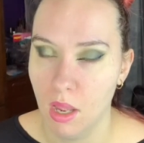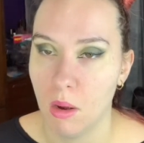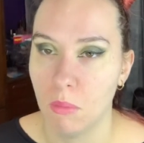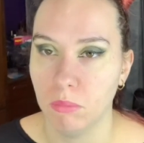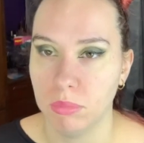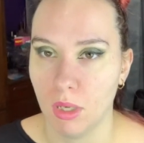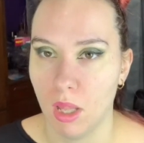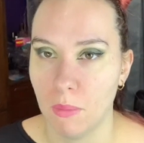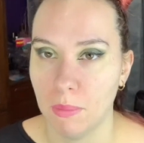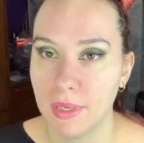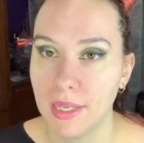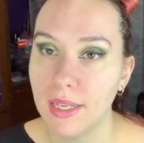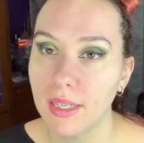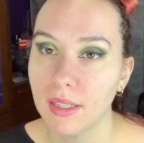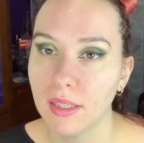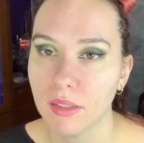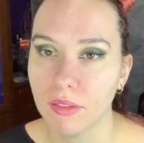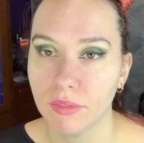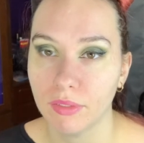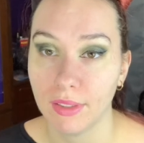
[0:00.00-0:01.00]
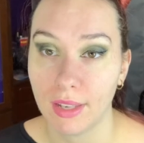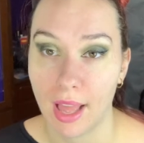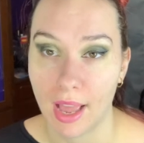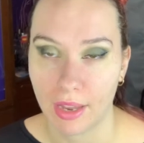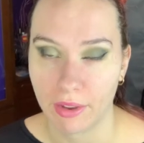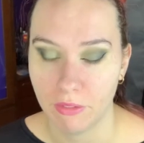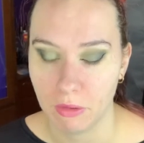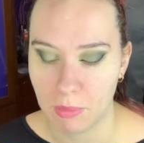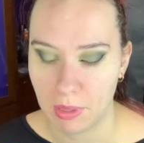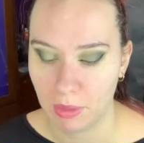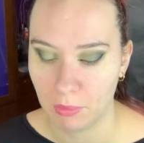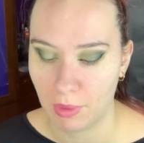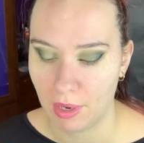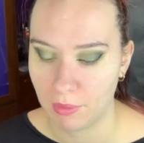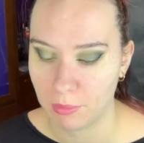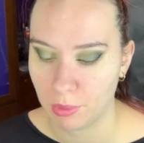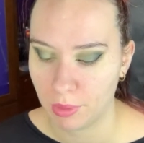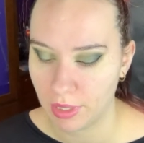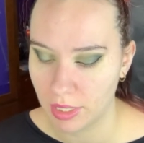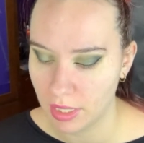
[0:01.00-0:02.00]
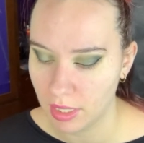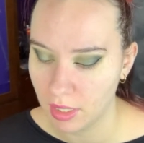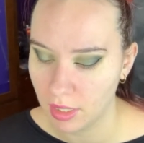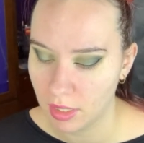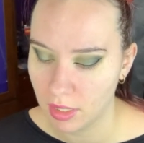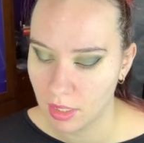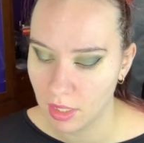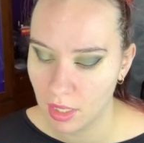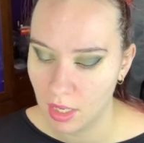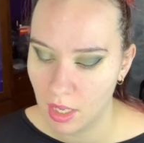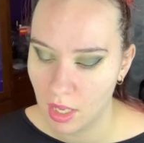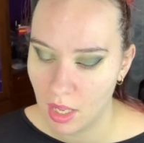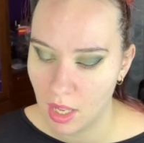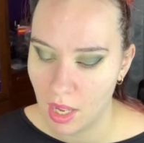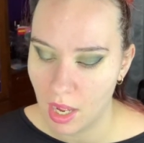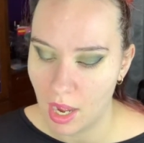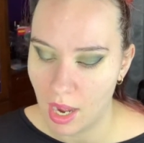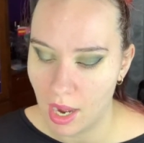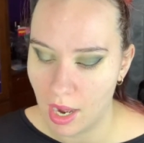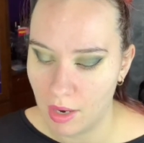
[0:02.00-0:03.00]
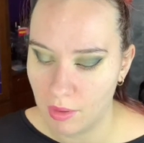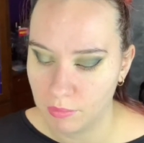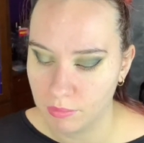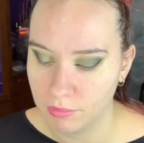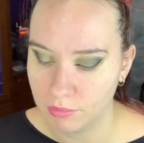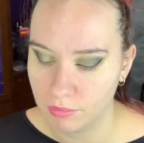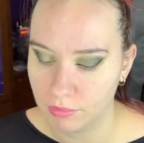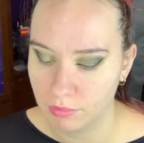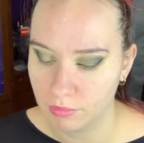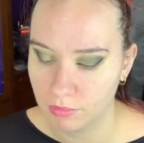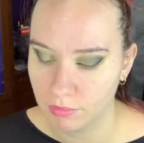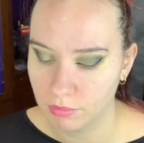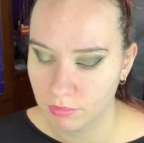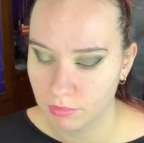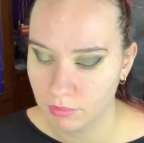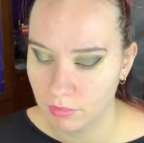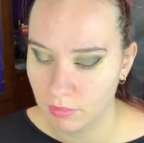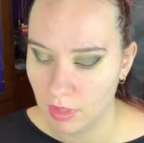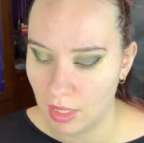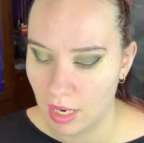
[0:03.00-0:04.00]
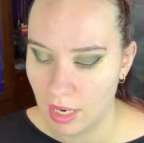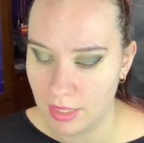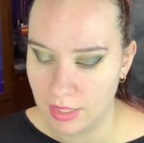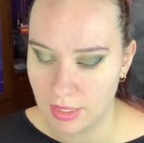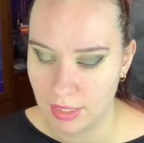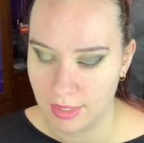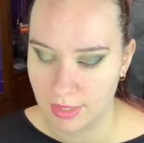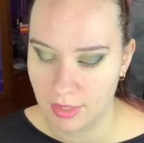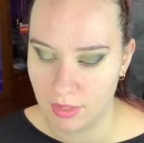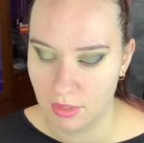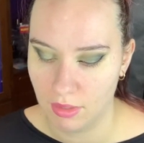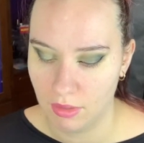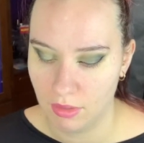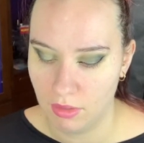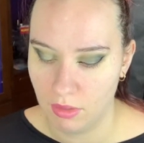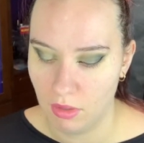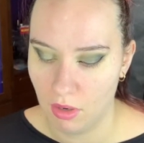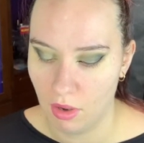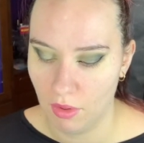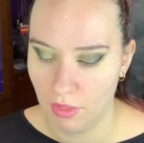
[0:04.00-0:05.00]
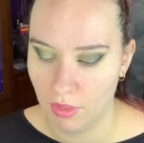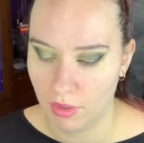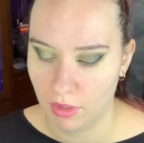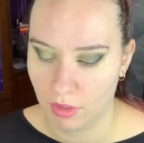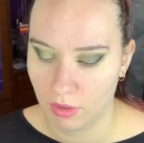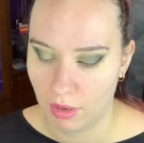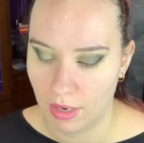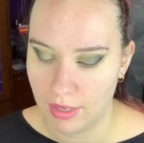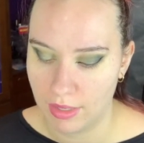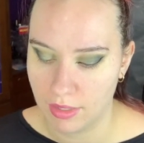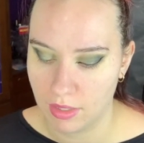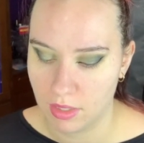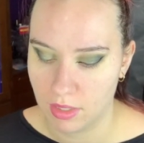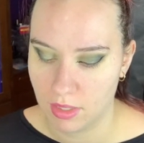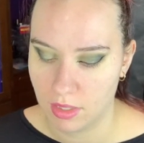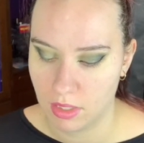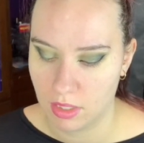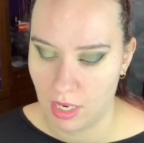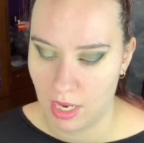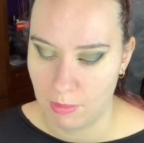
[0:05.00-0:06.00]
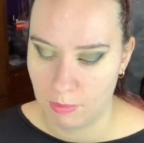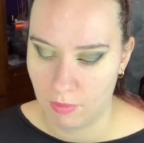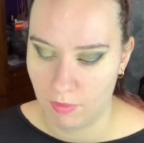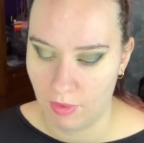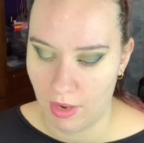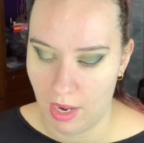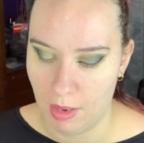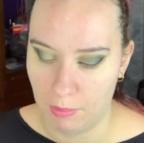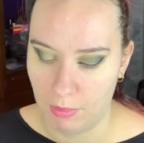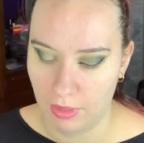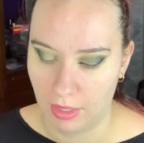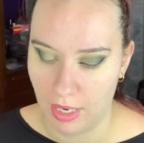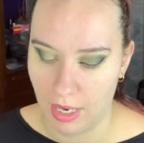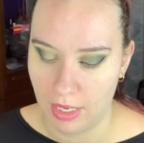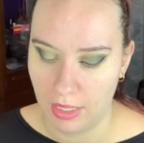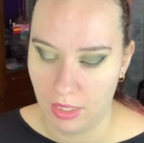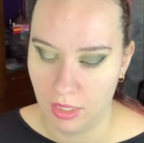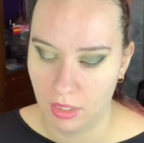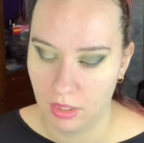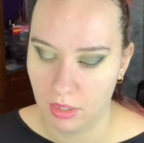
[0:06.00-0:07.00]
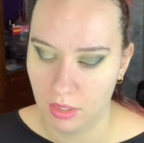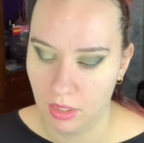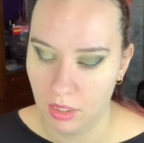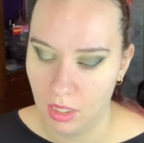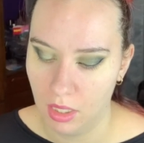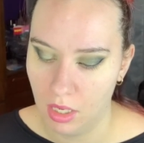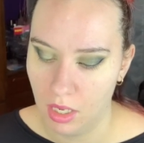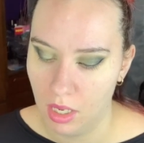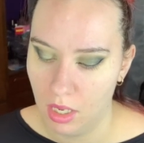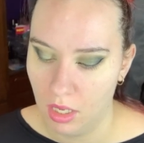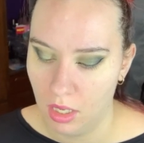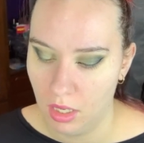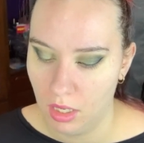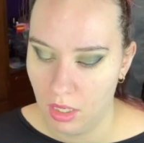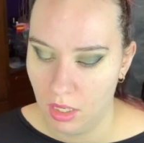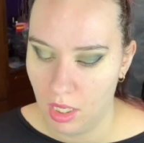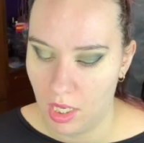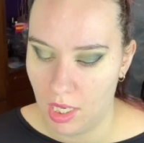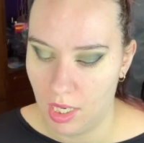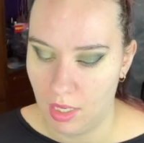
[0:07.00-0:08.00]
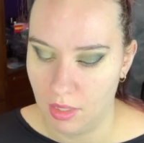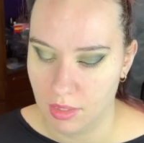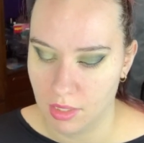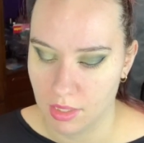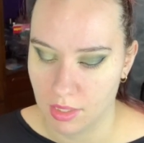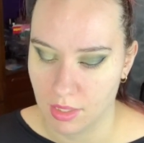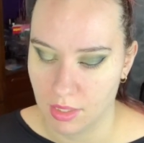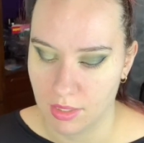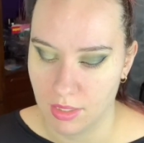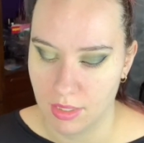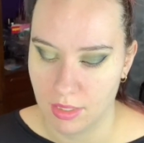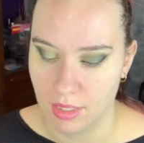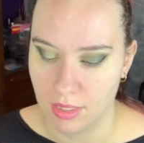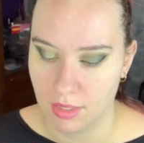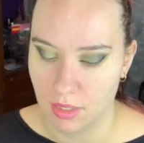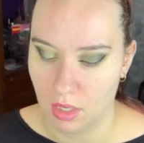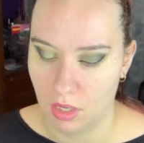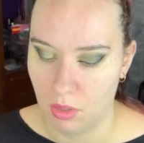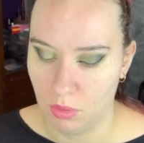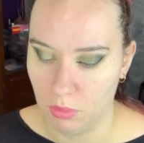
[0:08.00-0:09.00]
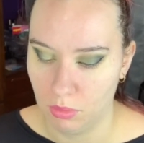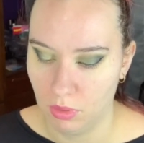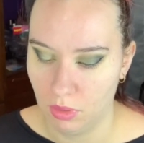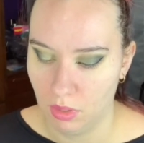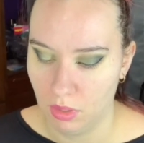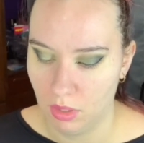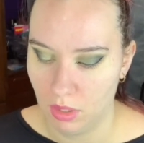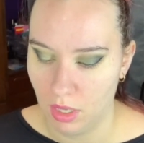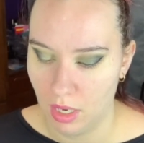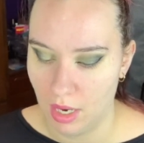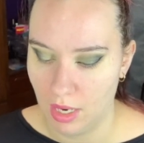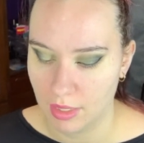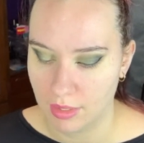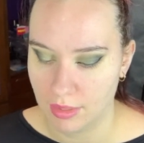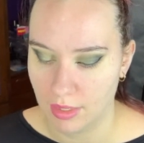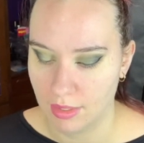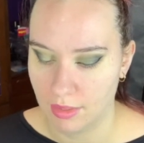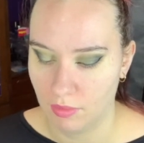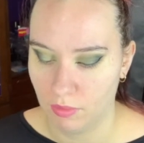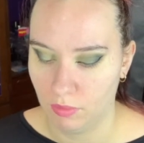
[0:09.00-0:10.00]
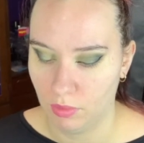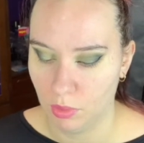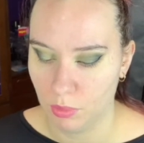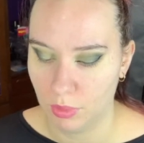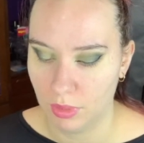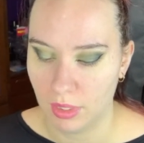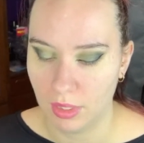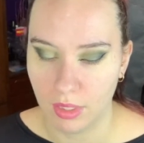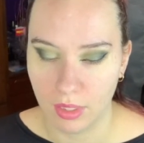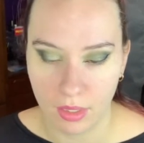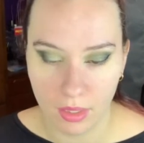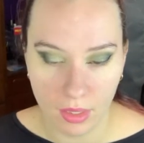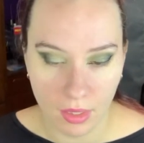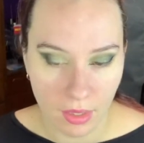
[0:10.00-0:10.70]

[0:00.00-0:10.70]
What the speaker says: blobby, for lack of a better way of putting it. It's just not the greatest shape of applicator, just because it does hold excess fluid in it.